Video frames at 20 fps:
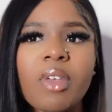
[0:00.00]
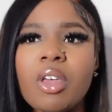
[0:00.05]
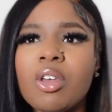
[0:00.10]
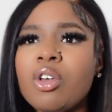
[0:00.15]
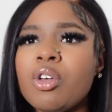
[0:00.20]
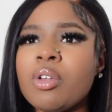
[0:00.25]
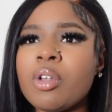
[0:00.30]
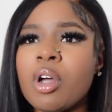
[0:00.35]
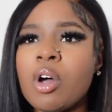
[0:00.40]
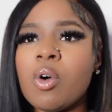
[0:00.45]

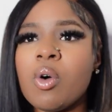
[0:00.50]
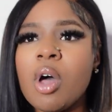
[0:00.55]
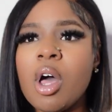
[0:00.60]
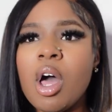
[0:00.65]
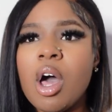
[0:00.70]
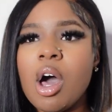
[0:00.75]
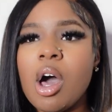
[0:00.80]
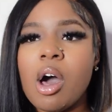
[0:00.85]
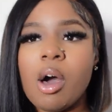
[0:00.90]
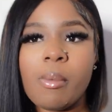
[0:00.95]
you know,
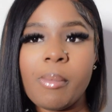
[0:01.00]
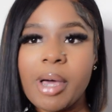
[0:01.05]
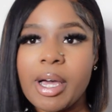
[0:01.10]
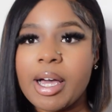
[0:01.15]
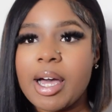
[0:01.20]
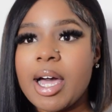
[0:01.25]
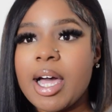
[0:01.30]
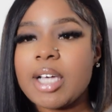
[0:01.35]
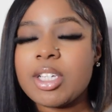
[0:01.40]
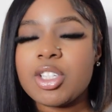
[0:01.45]
oh my
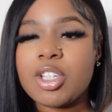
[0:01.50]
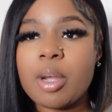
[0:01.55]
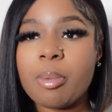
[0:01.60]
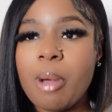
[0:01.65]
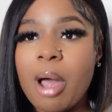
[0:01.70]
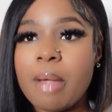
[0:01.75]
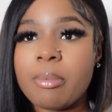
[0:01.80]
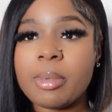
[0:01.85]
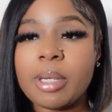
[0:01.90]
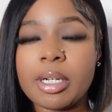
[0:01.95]
gosh, they're
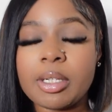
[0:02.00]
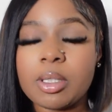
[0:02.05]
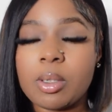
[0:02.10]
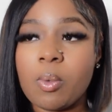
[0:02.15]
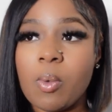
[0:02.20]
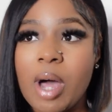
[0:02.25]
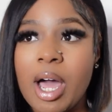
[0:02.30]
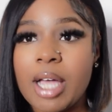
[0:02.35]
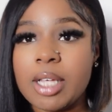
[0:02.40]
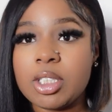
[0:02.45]
probably not going
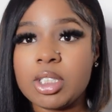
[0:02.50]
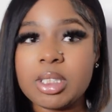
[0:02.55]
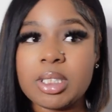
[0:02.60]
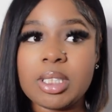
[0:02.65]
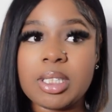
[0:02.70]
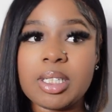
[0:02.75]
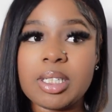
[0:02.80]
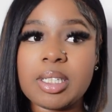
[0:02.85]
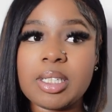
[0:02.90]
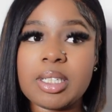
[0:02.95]
to watch
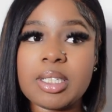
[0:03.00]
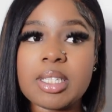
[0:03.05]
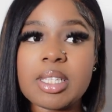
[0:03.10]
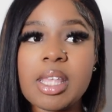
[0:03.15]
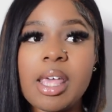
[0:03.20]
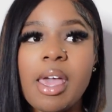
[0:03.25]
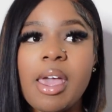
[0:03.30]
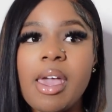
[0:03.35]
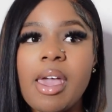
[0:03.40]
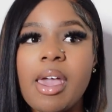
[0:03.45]
this.